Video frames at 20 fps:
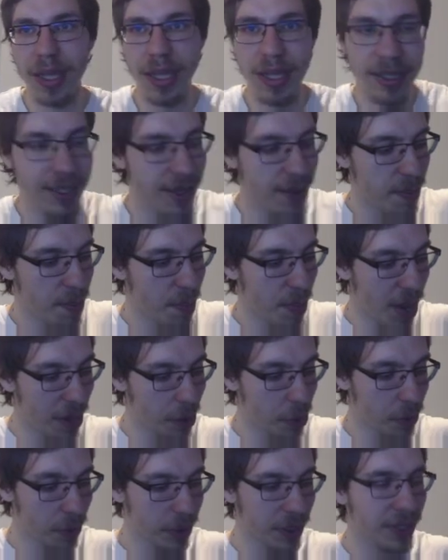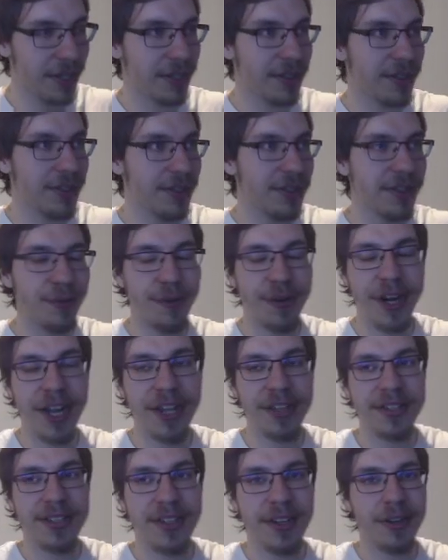the malloc and its
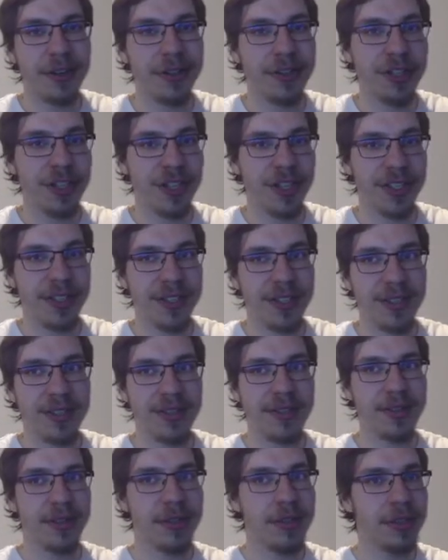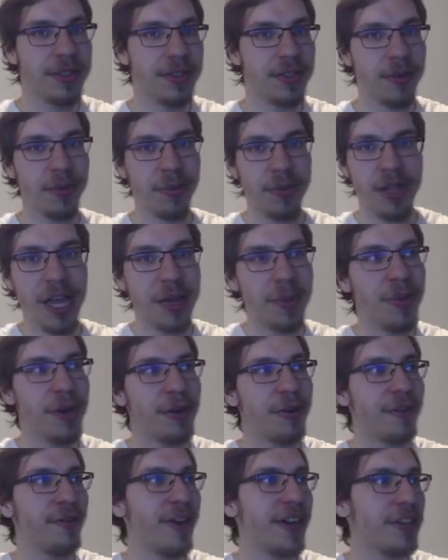friends are just some
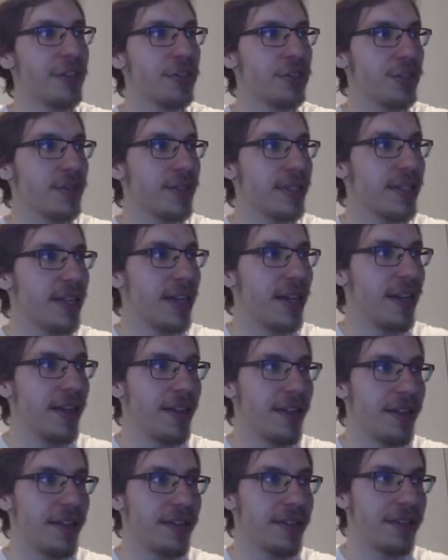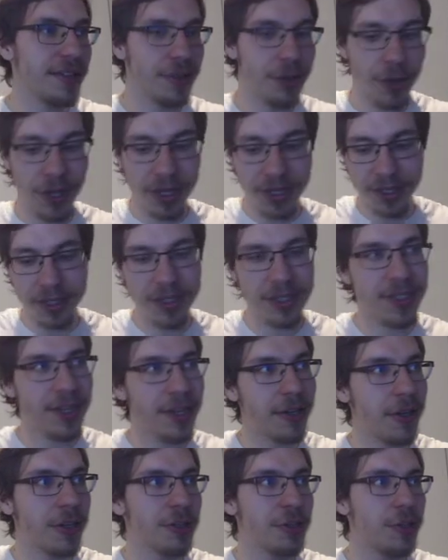library functions and new and delete
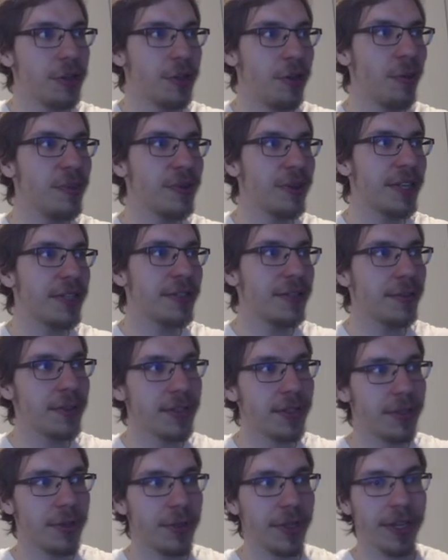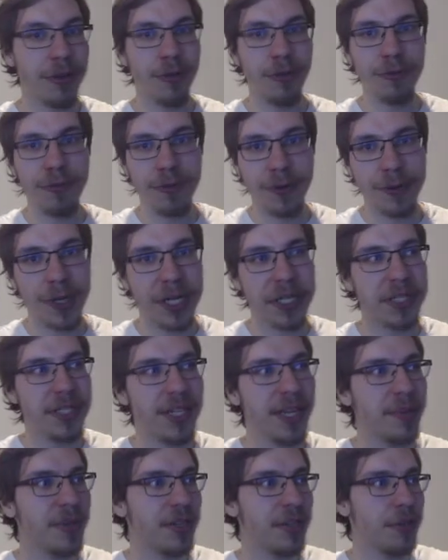are actually operators. You can override
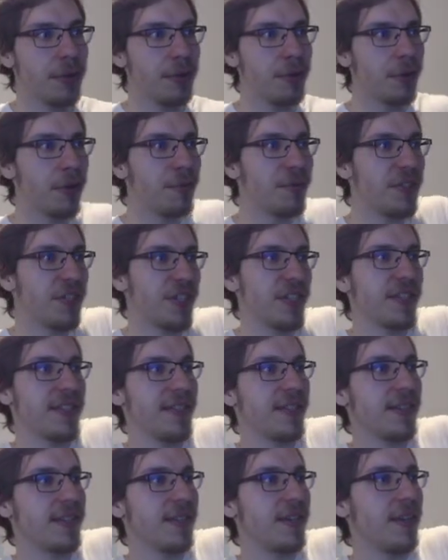them in your objects.